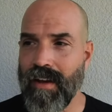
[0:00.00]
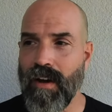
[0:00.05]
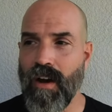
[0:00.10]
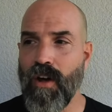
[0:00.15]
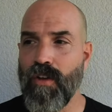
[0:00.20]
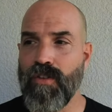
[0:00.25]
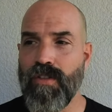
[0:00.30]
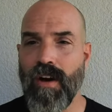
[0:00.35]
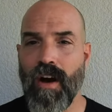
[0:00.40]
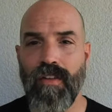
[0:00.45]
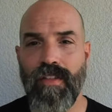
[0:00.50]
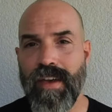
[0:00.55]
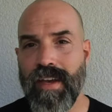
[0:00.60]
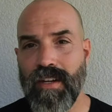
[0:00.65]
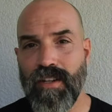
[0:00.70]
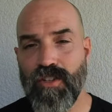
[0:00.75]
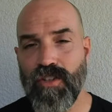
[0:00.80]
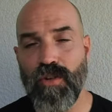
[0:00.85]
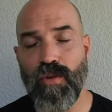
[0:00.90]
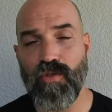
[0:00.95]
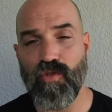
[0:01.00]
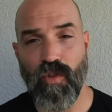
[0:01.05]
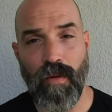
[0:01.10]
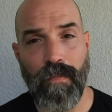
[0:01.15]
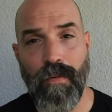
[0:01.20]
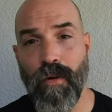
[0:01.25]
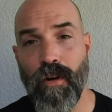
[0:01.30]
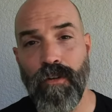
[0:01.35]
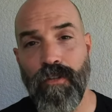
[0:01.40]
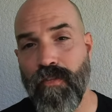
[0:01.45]
All they can do is
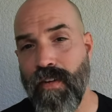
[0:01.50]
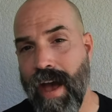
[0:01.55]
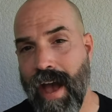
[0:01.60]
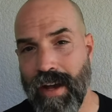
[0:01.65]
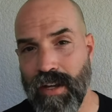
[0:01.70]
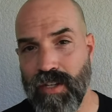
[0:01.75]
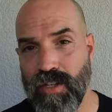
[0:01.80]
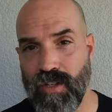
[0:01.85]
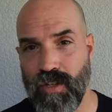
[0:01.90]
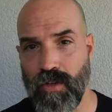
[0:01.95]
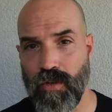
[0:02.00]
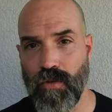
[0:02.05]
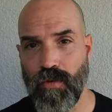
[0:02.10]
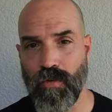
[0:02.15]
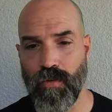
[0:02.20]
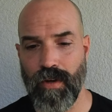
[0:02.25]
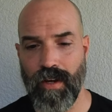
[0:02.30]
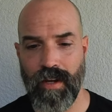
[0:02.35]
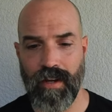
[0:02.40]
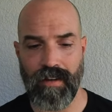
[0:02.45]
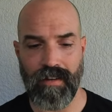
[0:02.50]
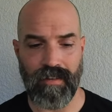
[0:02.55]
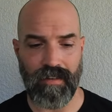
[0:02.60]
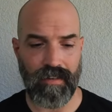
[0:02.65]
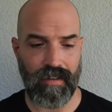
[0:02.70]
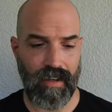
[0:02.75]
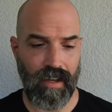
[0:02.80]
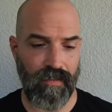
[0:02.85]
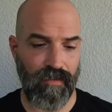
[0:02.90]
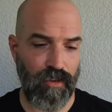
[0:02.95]
report facts to you
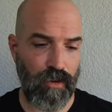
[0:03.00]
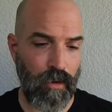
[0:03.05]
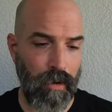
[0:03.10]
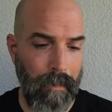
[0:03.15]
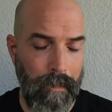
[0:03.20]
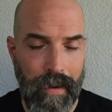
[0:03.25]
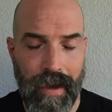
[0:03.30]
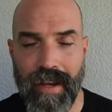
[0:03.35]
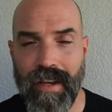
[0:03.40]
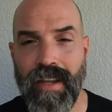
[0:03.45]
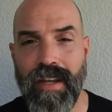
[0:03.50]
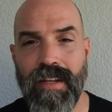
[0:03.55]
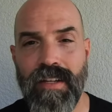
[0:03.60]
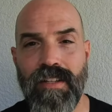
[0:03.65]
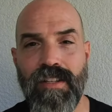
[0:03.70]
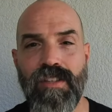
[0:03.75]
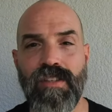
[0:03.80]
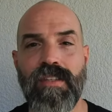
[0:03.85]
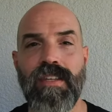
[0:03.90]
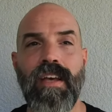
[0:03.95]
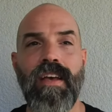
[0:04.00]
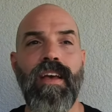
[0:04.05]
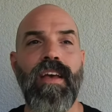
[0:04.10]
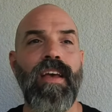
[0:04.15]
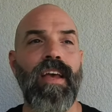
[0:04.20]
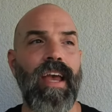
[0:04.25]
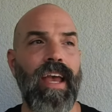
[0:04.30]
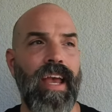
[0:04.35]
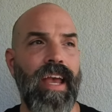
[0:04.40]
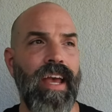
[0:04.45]
and give you opinions
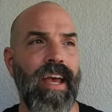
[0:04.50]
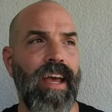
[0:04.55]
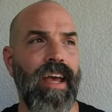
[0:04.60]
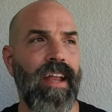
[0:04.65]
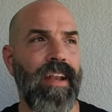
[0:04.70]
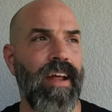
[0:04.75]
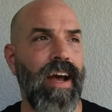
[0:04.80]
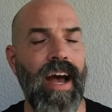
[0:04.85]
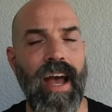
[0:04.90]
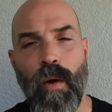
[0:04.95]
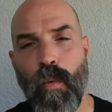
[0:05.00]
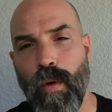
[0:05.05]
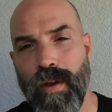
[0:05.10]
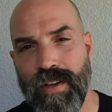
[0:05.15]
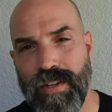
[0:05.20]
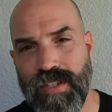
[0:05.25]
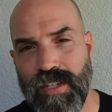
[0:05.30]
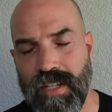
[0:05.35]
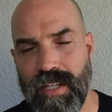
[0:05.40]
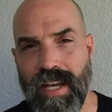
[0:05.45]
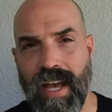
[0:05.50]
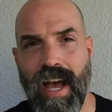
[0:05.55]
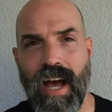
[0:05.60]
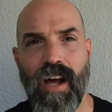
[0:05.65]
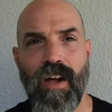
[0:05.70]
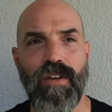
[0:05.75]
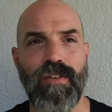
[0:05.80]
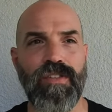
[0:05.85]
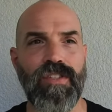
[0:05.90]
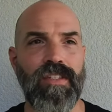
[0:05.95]
and eyewitness
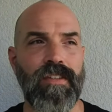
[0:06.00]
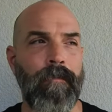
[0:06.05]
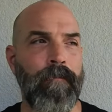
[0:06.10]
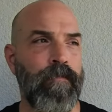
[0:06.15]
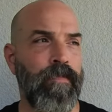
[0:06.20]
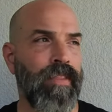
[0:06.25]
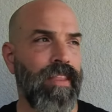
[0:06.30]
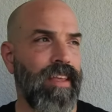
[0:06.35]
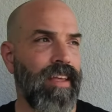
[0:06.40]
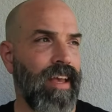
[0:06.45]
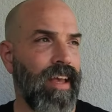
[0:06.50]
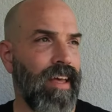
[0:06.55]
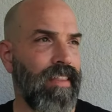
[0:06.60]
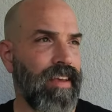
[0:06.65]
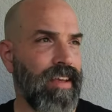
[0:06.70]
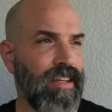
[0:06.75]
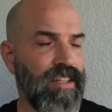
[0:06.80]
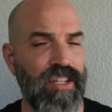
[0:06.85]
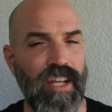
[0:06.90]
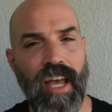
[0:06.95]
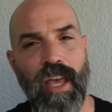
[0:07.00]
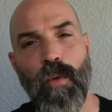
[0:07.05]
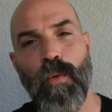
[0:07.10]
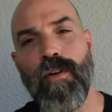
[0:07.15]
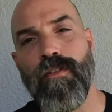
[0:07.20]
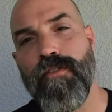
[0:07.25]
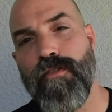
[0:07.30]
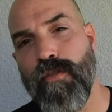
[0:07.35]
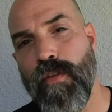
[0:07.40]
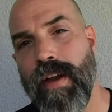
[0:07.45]
accounts, and they can tell you
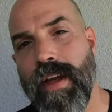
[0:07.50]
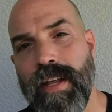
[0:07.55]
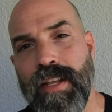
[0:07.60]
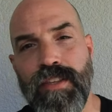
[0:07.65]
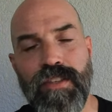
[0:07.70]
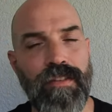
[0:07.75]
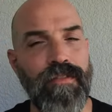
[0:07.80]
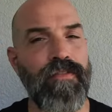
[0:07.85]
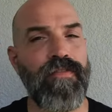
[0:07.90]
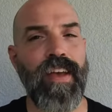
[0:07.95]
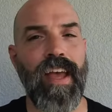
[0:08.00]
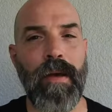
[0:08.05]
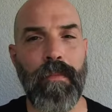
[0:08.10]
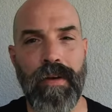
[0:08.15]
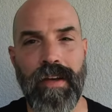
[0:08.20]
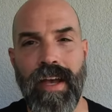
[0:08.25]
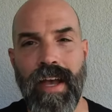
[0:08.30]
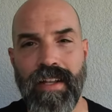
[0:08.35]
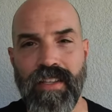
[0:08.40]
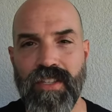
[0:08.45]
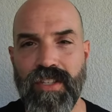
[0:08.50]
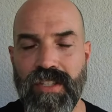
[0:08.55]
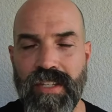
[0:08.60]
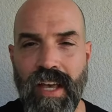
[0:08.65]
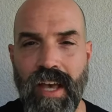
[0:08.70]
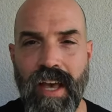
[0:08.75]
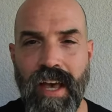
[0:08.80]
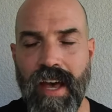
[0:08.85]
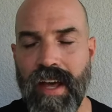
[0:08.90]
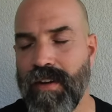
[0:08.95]
what friends and family had
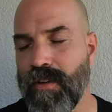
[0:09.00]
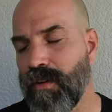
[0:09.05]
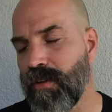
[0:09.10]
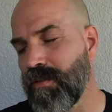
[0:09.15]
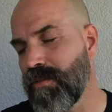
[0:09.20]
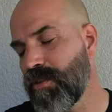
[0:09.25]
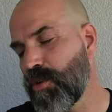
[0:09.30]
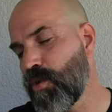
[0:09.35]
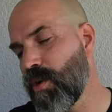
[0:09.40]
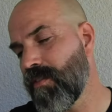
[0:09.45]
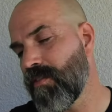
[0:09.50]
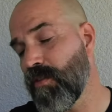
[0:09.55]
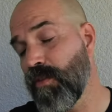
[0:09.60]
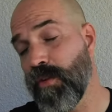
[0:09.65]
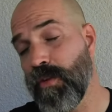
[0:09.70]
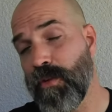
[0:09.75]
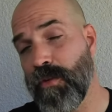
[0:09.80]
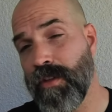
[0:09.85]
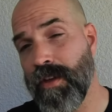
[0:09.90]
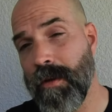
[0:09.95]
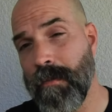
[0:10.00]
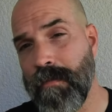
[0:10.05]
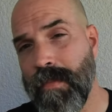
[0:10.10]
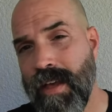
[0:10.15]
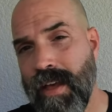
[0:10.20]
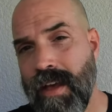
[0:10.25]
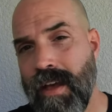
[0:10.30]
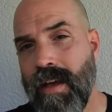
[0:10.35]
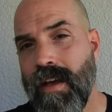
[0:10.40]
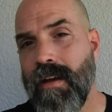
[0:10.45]
said or whoever knew
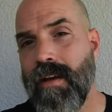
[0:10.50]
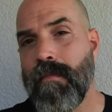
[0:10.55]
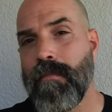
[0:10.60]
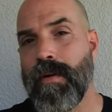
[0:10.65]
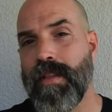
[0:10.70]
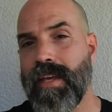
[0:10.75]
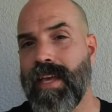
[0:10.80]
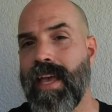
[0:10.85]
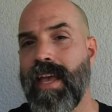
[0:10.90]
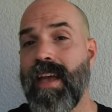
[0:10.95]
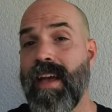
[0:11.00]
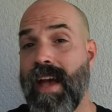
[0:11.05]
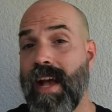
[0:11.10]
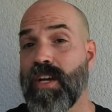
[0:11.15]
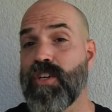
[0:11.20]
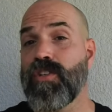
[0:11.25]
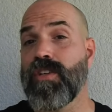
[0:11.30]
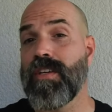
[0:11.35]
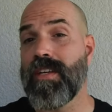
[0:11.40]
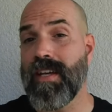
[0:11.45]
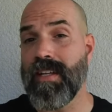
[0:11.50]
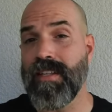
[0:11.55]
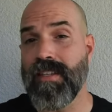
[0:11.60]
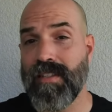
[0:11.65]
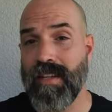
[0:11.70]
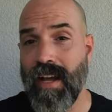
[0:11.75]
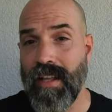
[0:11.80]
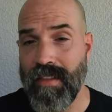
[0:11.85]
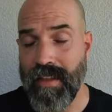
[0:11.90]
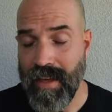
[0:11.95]
them, but they can't actually get
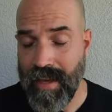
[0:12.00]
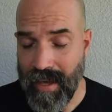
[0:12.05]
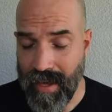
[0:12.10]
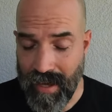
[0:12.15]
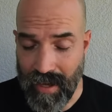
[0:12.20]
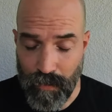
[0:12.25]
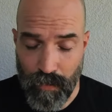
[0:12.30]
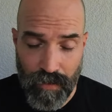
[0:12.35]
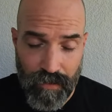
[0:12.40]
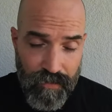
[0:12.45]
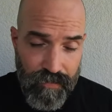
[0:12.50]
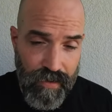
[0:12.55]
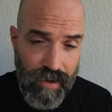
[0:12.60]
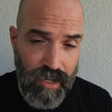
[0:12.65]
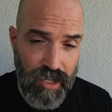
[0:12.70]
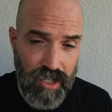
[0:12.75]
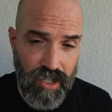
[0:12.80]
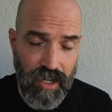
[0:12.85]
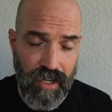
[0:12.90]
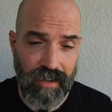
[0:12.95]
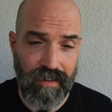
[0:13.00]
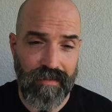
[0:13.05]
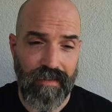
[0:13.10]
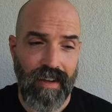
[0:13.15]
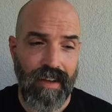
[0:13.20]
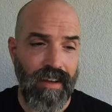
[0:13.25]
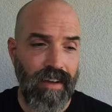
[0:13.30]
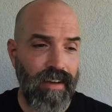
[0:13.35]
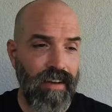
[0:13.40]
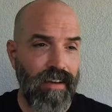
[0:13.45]
inside the head. With fiction,